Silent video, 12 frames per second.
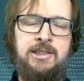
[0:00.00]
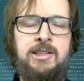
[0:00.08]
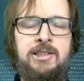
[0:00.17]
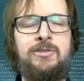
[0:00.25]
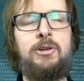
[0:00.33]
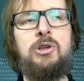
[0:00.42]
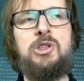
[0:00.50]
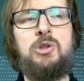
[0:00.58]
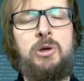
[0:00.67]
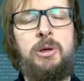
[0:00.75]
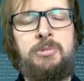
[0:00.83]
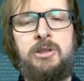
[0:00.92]
This is for a
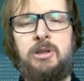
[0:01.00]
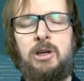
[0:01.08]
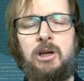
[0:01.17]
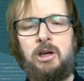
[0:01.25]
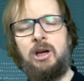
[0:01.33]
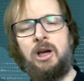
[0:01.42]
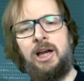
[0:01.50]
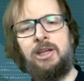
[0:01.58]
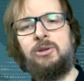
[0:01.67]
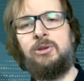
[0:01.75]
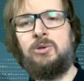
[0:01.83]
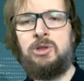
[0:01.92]
script I
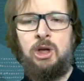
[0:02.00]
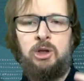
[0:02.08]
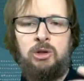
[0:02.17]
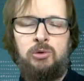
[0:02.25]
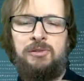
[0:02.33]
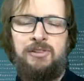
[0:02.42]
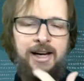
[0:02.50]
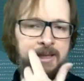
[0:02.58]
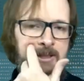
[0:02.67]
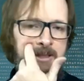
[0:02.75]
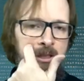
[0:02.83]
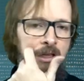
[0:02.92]
use to
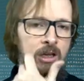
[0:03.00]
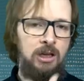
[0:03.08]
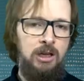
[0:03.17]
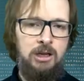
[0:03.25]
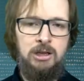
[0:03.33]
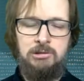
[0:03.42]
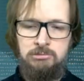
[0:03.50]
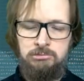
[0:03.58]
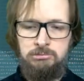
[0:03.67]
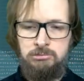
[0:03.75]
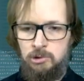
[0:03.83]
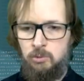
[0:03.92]
find
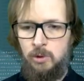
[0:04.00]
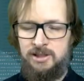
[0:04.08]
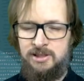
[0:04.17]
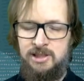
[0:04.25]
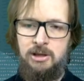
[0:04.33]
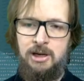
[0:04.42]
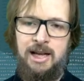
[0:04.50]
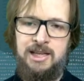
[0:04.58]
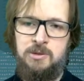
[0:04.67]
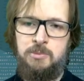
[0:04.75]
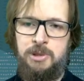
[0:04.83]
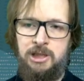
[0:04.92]
what is the
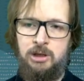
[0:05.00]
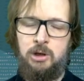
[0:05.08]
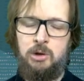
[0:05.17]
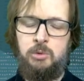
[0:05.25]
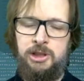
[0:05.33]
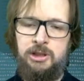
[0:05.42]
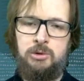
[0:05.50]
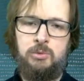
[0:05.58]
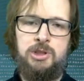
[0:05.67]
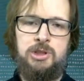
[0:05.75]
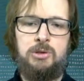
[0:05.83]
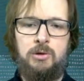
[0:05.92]
last binlog we need to
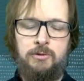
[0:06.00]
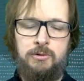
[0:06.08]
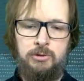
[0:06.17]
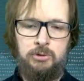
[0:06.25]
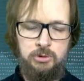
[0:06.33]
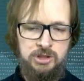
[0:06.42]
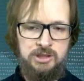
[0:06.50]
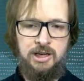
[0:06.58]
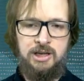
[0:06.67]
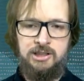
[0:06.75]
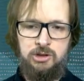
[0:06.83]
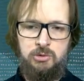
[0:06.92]
restore to
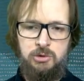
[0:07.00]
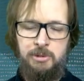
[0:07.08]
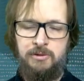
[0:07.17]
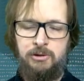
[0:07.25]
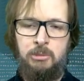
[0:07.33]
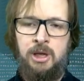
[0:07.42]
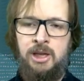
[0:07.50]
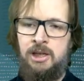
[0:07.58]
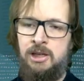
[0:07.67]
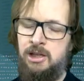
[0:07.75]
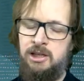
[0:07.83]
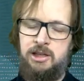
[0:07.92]
start streaming from
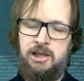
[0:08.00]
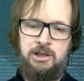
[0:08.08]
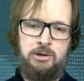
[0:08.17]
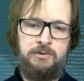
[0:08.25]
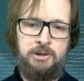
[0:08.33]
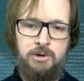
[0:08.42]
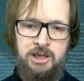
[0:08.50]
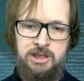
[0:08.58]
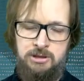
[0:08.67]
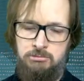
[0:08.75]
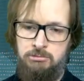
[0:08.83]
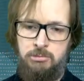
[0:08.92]
in case of there
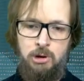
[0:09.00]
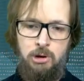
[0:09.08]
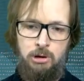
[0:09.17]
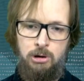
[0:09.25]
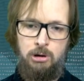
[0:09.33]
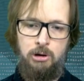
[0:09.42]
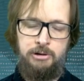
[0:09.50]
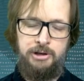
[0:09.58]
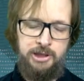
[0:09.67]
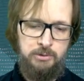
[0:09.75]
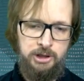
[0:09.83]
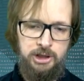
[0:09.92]
was a
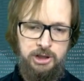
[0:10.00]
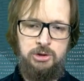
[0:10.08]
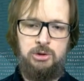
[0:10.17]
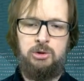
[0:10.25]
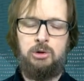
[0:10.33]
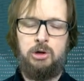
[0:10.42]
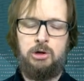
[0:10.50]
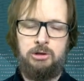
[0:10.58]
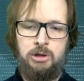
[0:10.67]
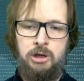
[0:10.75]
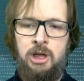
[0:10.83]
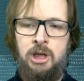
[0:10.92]
network issue
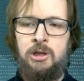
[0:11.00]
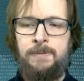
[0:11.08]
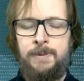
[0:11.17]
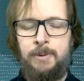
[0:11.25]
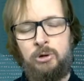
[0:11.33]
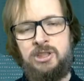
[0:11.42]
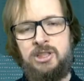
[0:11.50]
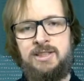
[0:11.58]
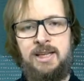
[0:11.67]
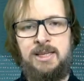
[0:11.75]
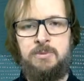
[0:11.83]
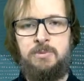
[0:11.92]
or the
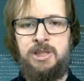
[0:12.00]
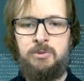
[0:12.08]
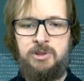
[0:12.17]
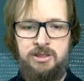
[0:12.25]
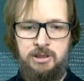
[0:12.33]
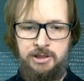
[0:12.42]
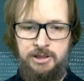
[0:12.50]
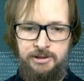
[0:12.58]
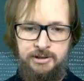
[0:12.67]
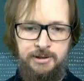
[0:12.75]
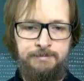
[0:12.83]
process has been restarted.